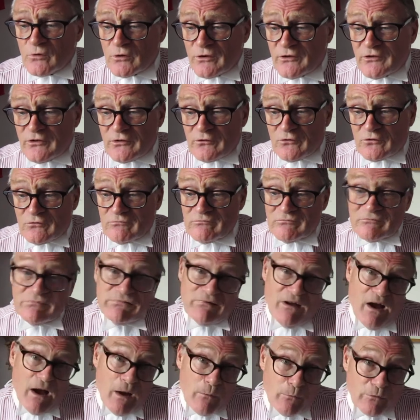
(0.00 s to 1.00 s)
is,
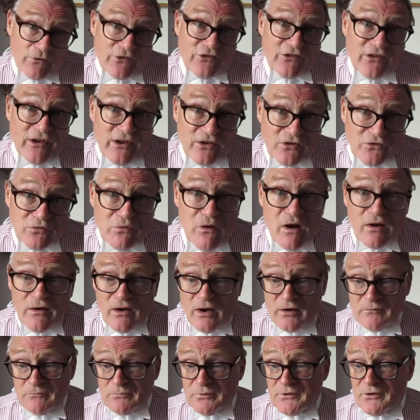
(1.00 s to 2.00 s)
I would say, a
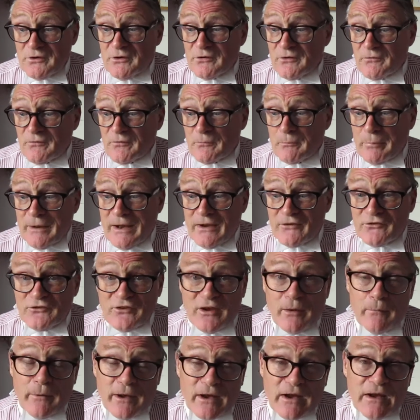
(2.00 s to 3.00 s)
twilight period of the
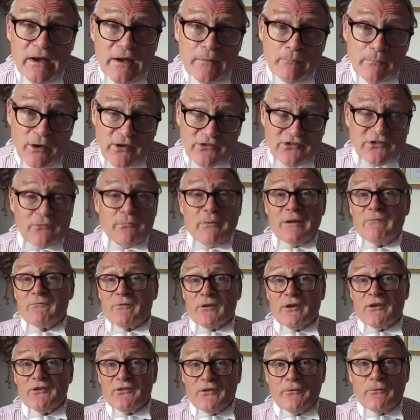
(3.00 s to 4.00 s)
pandemic. Must have been
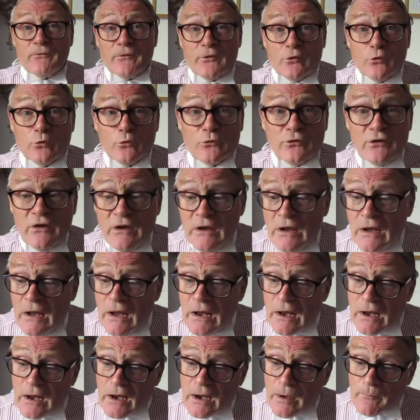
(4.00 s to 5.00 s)
very difficult.
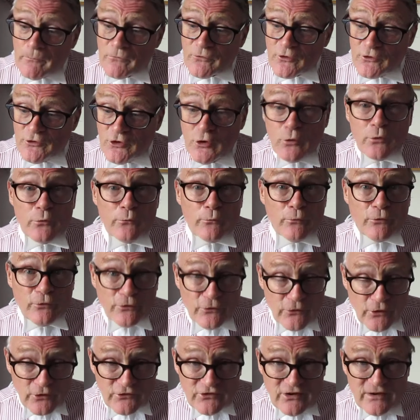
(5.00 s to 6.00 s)
The new
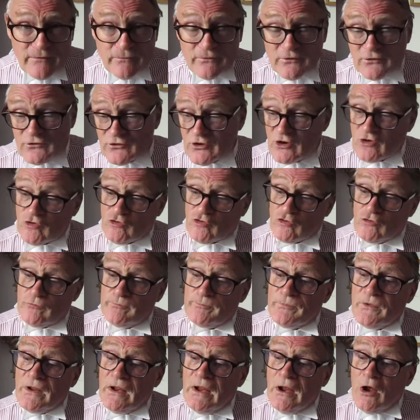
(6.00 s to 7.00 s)
13th edition
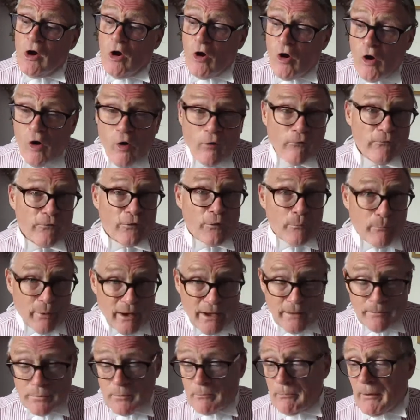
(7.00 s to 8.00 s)
of the
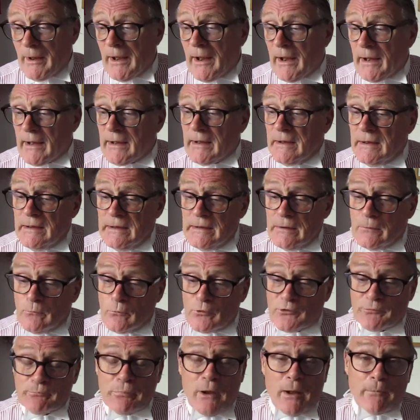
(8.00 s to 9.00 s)
paperback
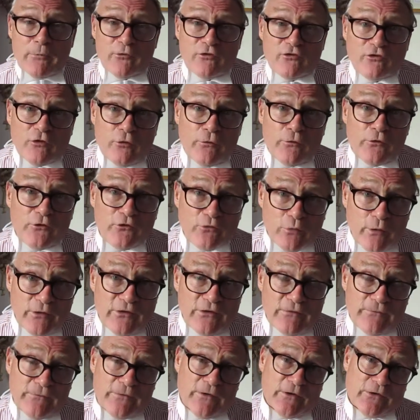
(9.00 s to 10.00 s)
was published on the
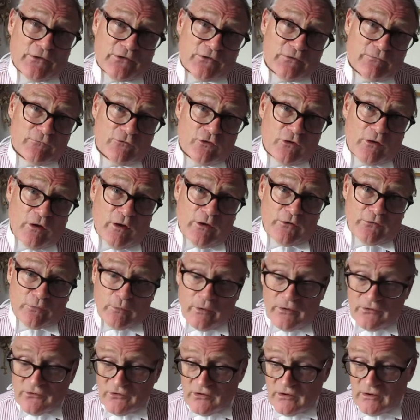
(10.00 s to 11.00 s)
21st of July
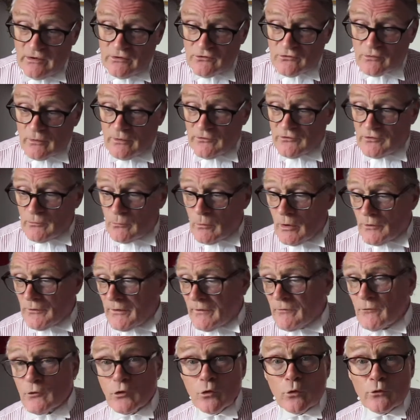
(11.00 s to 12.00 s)
2021,
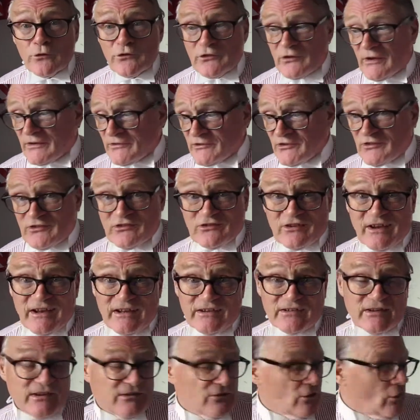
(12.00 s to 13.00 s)
and law is as
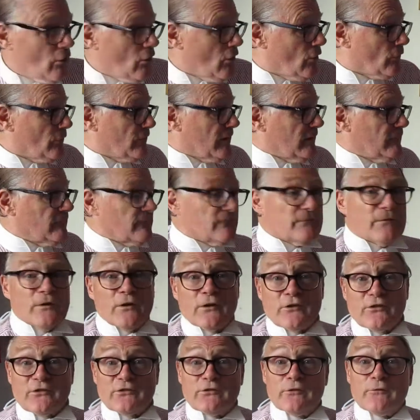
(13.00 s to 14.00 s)
stated on the
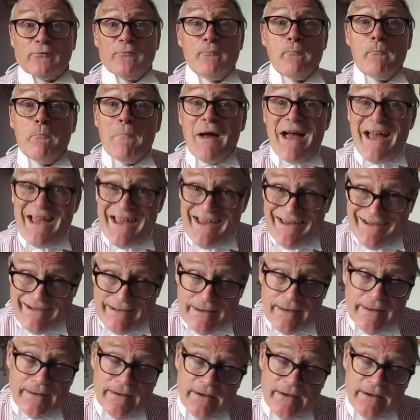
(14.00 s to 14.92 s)
1st of May